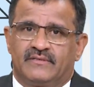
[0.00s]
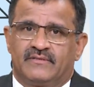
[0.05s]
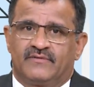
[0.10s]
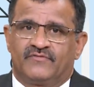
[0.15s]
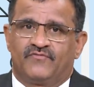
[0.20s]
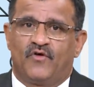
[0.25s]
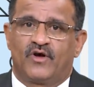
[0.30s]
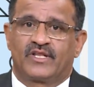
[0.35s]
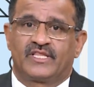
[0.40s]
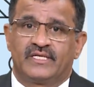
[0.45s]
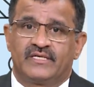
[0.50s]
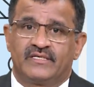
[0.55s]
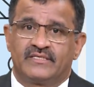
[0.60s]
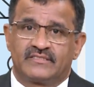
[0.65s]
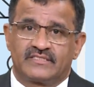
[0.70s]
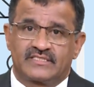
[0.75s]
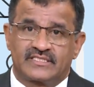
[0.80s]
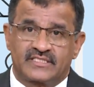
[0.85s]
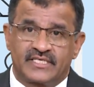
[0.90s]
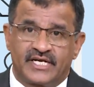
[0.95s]
for the
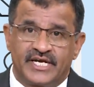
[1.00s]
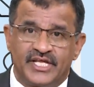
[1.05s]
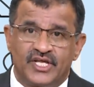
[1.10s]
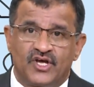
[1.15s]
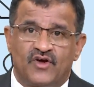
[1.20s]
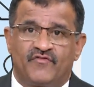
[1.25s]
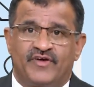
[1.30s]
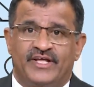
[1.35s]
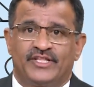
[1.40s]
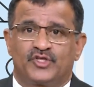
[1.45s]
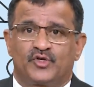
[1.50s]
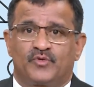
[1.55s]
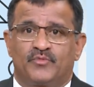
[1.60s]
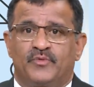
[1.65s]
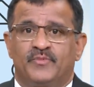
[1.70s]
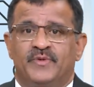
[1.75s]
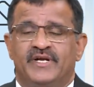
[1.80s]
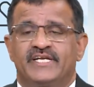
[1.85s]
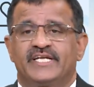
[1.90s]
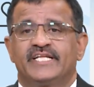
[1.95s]
study of
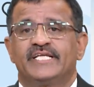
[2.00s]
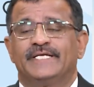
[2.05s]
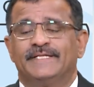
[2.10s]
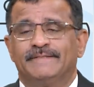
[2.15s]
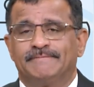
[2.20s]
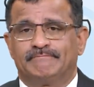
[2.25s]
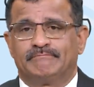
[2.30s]
anthropometry